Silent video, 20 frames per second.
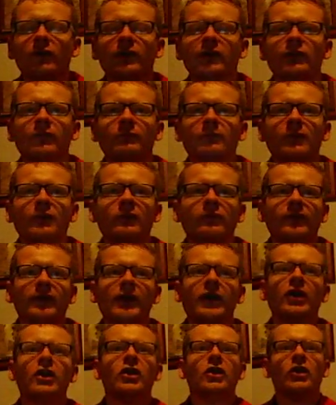movie,
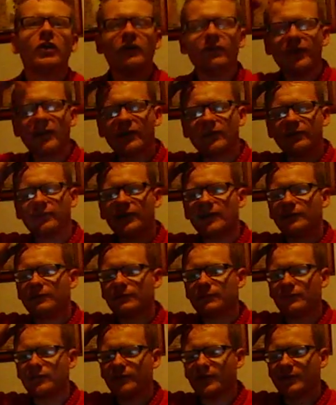Dennis Nedry
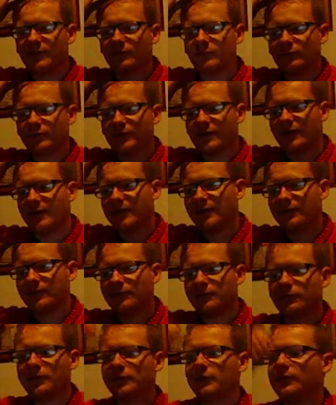was killed
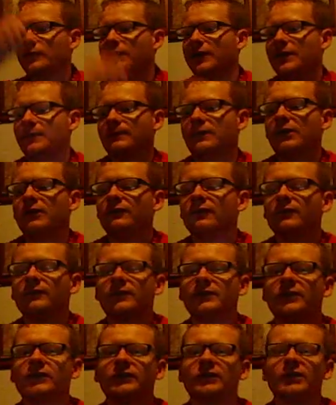inside the Land Rover with
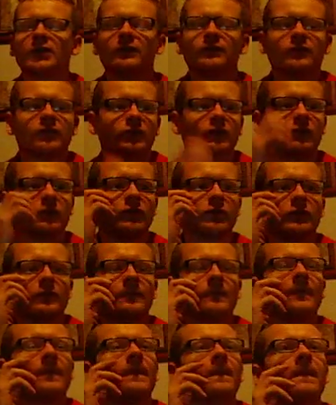the Dilophosaurus,
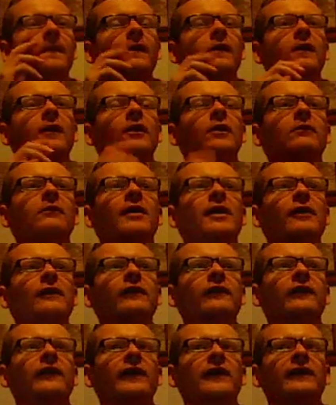
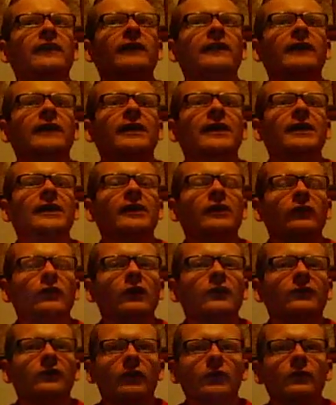whereas in the
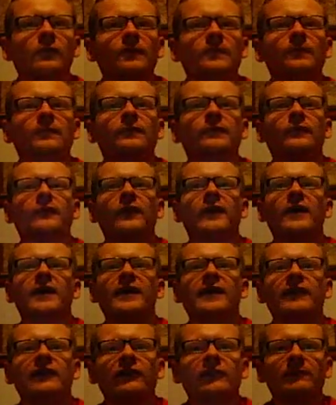novel
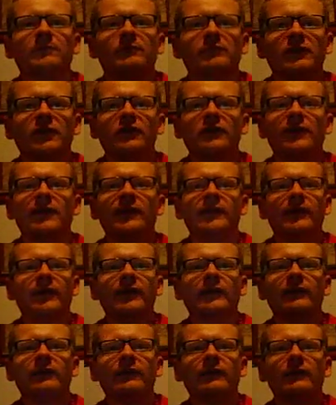he's blinded,
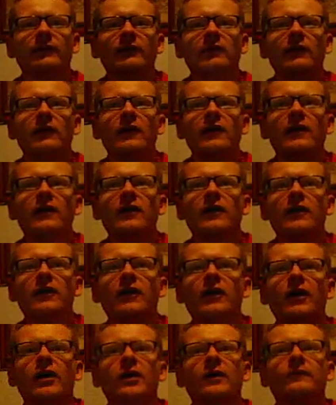
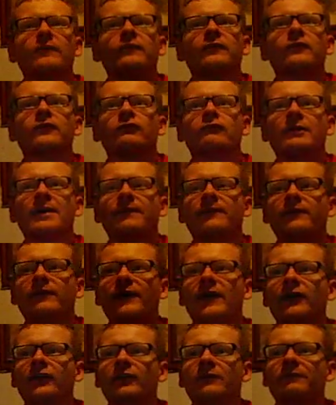ripped
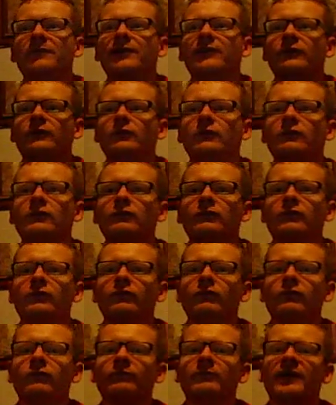down the middle,
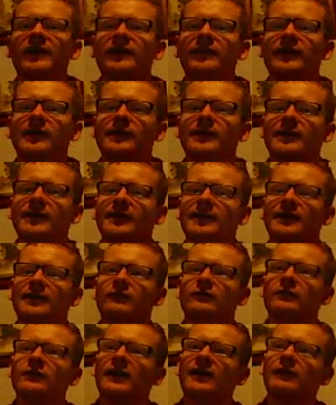and basically
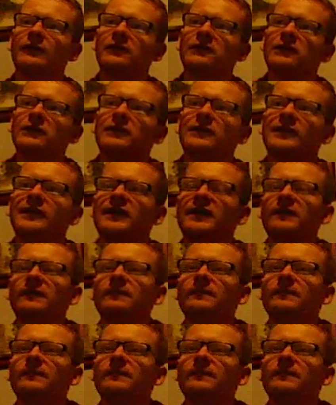killed outside it.